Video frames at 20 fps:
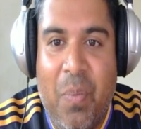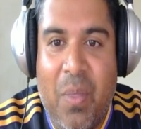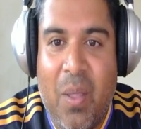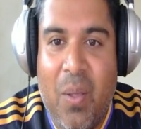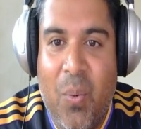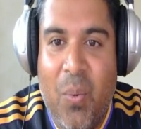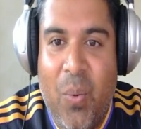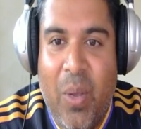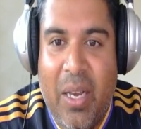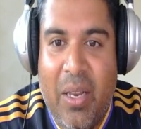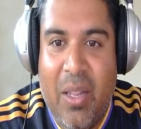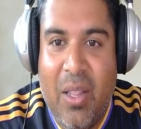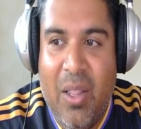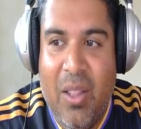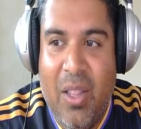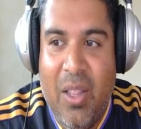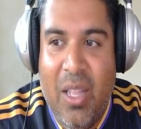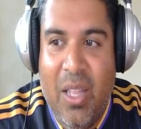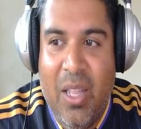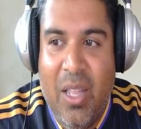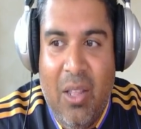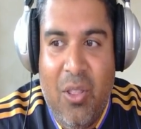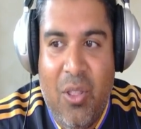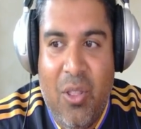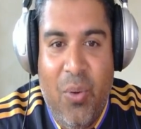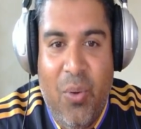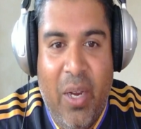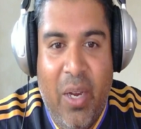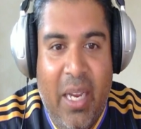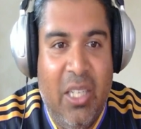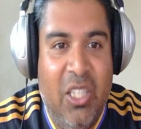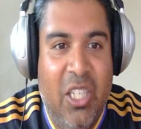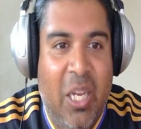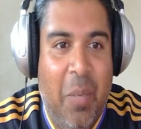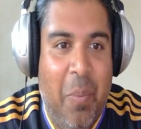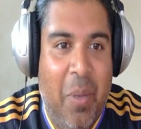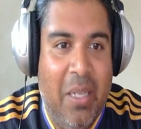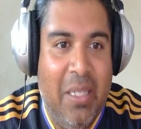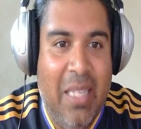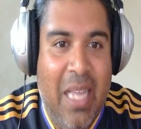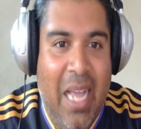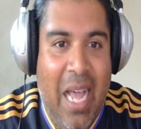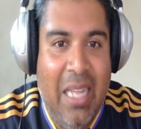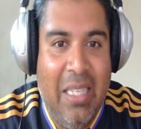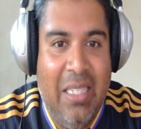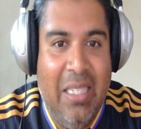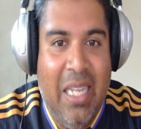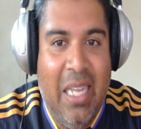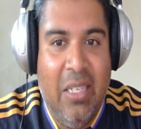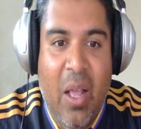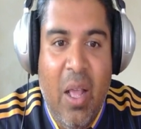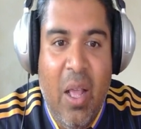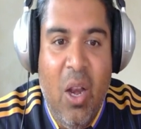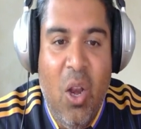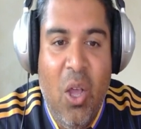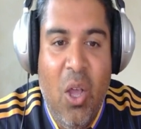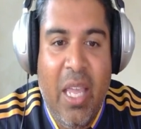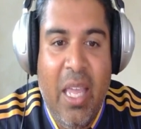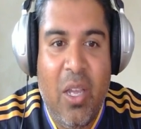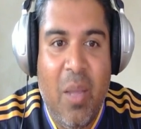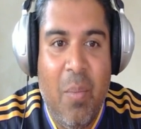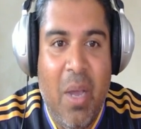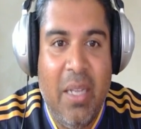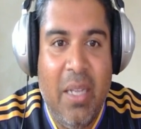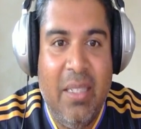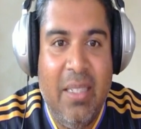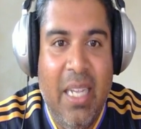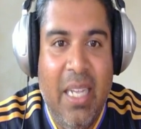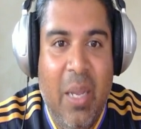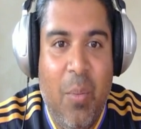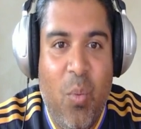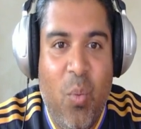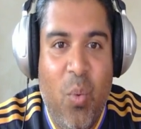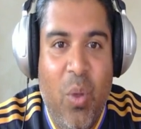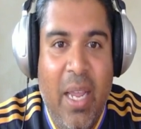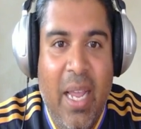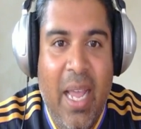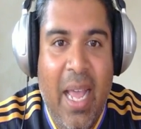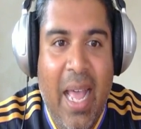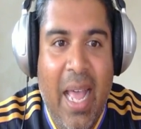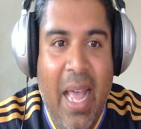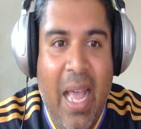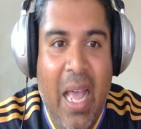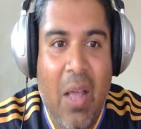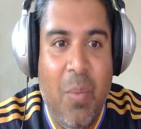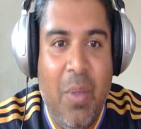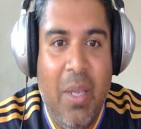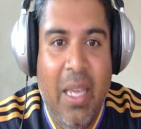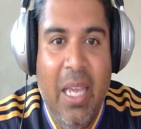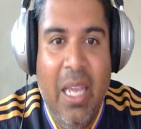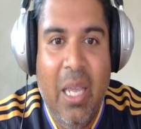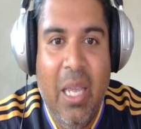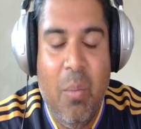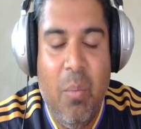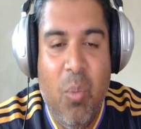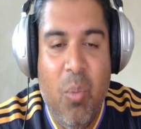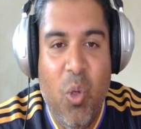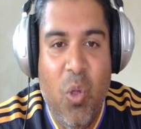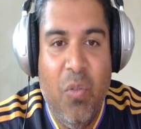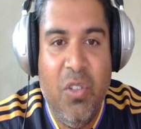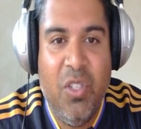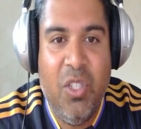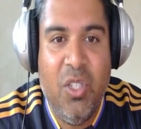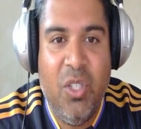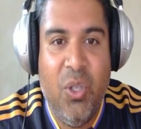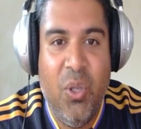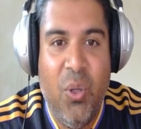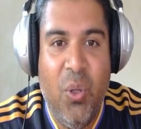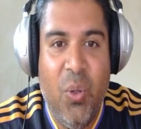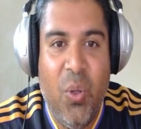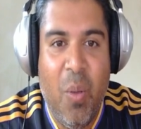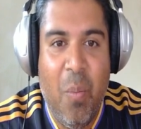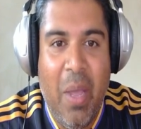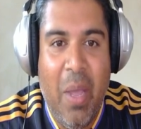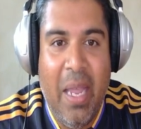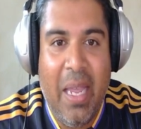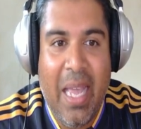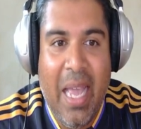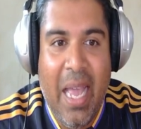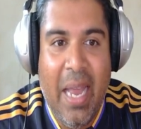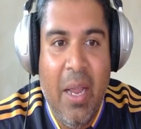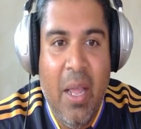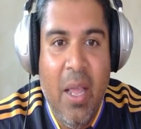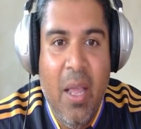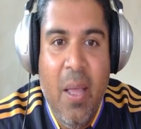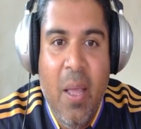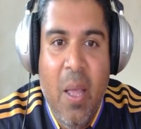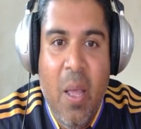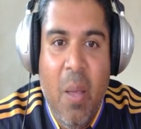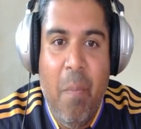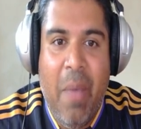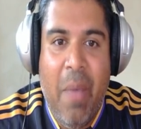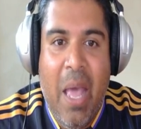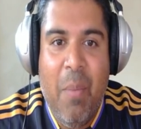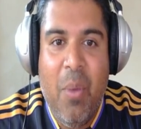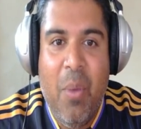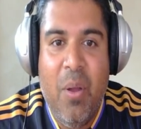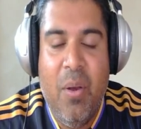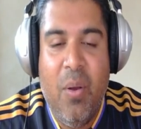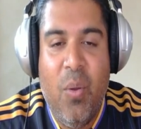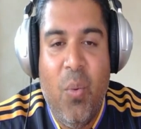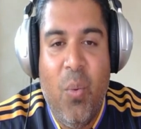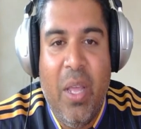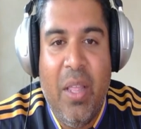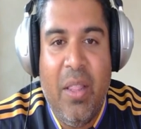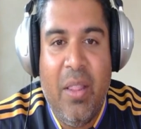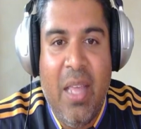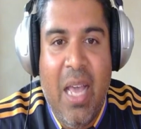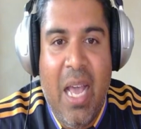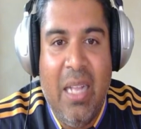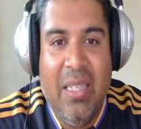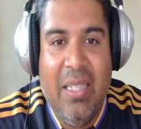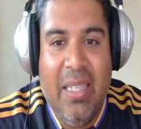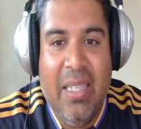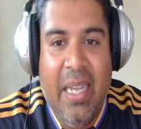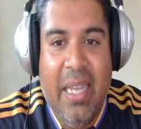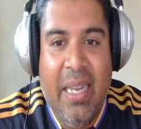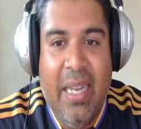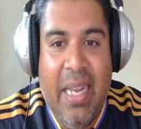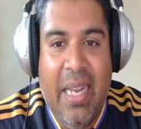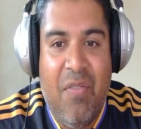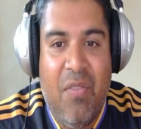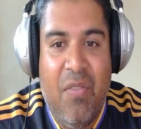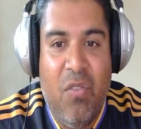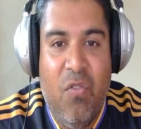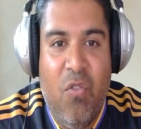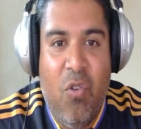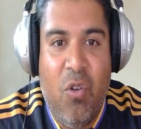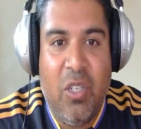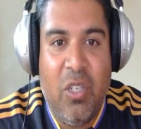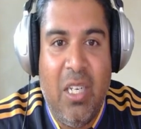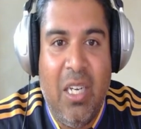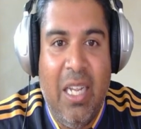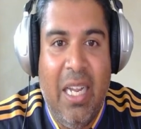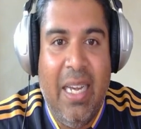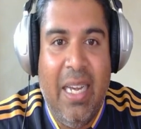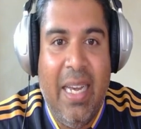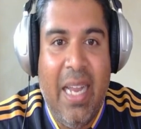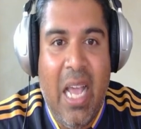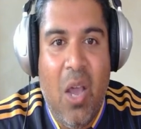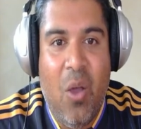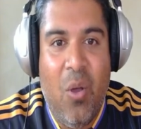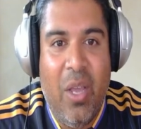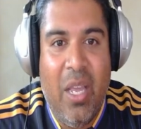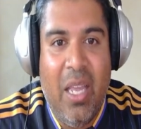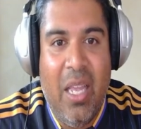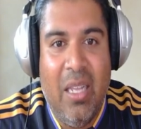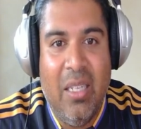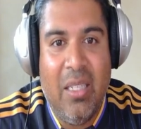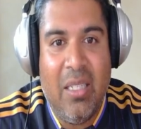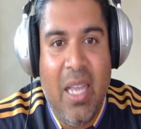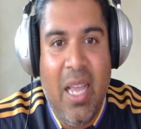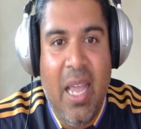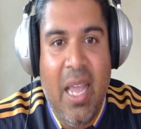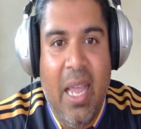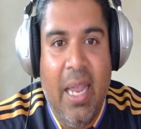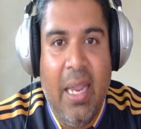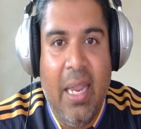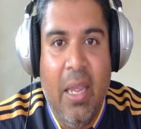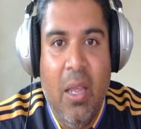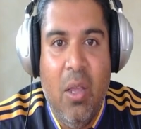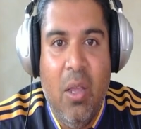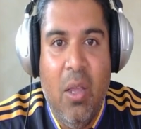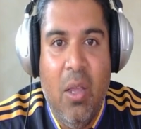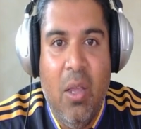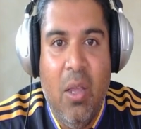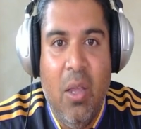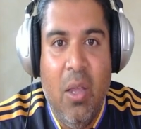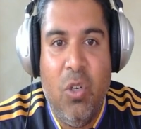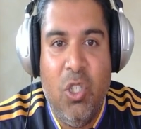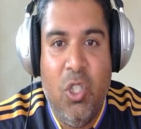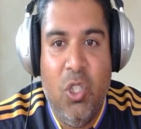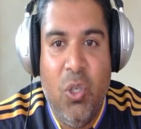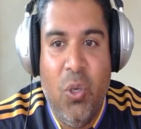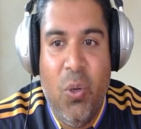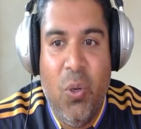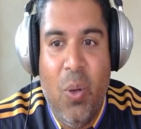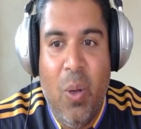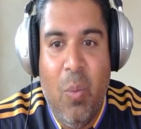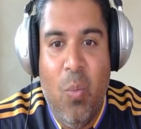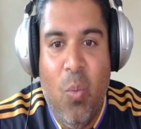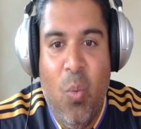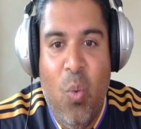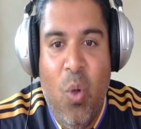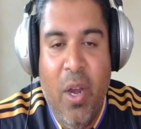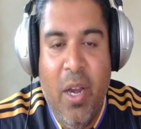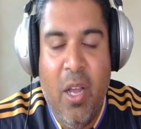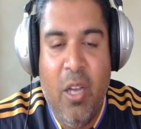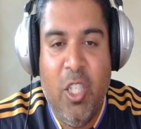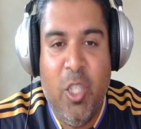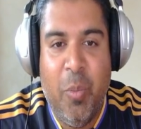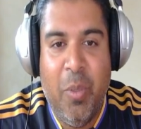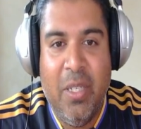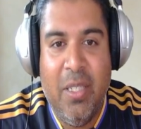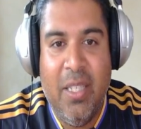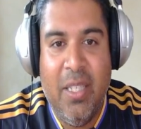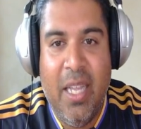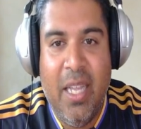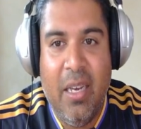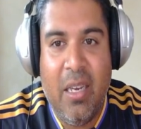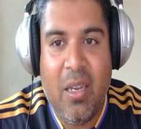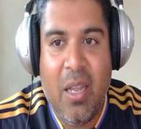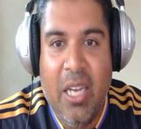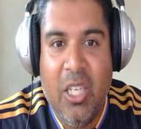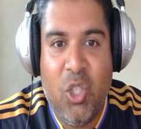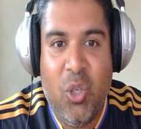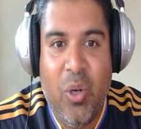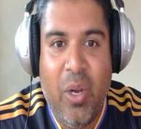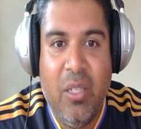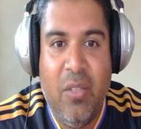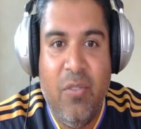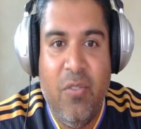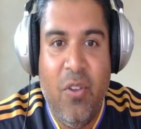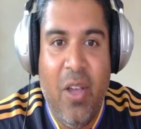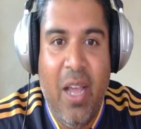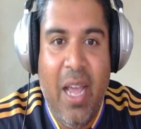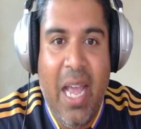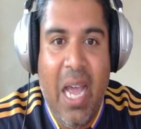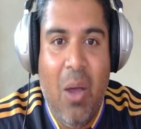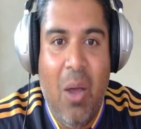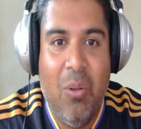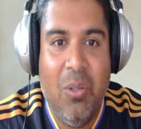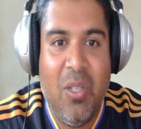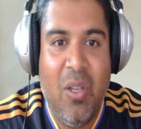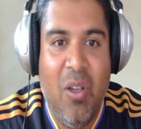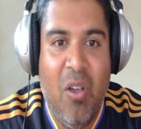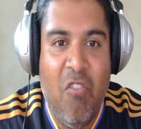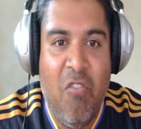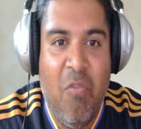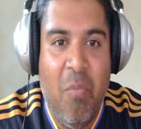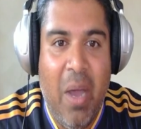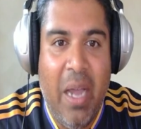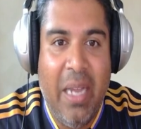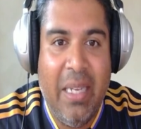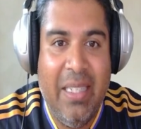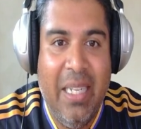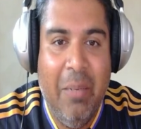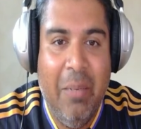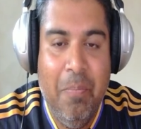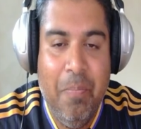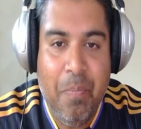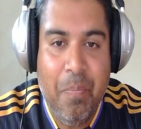with the 3 cheapest assets. Looking at my team, we have key moves to make, and Bearman with that DNF unfortunately now is a for sure 100% transfer out of my team.